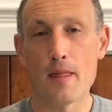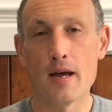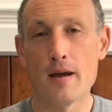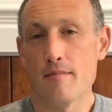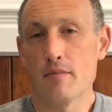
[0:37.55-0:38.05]

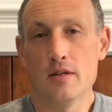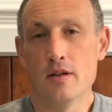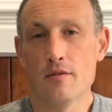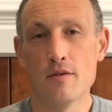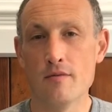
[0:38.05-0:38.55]
uh, you
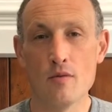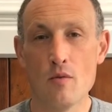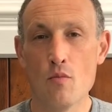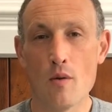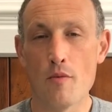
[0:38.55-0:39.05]
know, in,
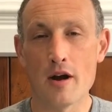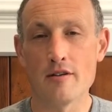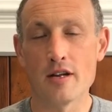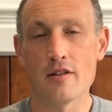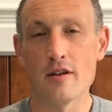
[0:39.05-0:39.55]
in, one way or
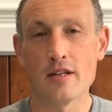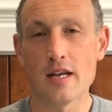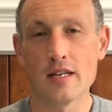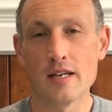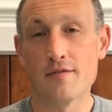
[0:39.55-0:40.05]
another, and,
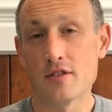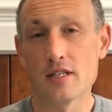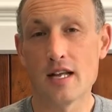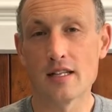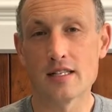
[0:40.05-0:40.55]
and lived to
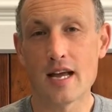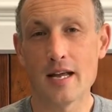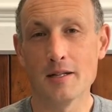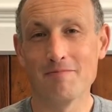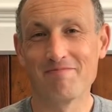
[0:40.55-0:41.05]
tell the
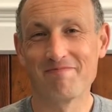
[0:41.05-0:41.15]
tale?